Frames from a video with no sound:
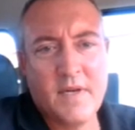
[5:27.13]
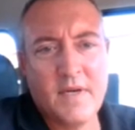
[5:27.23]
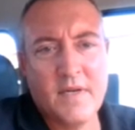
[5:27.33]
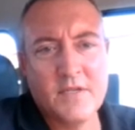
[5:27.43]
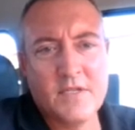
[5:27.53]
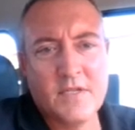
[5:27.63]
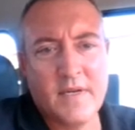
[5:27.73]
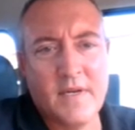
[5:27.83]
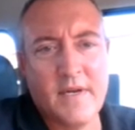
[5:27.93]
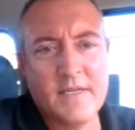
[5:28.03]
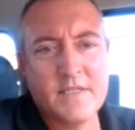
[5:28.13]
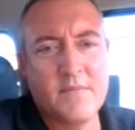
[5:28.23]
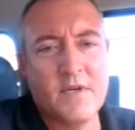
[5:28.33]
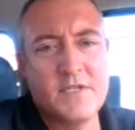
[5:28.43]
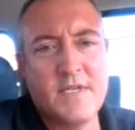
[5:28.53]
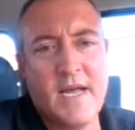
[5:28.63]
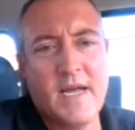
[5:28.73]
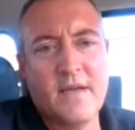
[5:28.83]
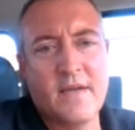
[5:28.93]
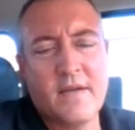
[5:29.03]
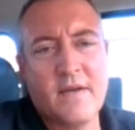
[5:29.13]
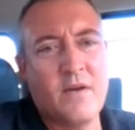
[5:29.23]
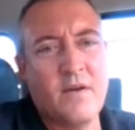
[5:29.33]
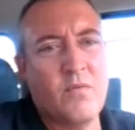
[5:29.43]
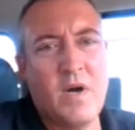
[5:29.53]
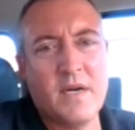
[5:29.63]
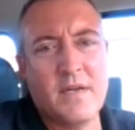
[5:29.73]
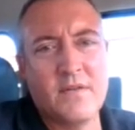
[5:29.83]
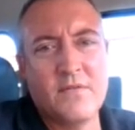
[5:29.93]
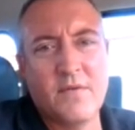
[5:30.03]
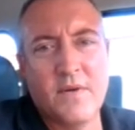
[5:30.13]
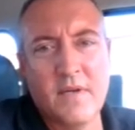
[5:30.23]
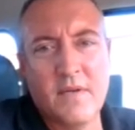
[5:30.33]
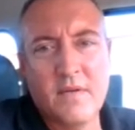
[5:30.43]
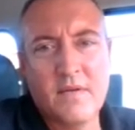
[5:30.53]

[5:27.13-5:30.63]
And you just click on XMR-Stak. It'll walk you through it.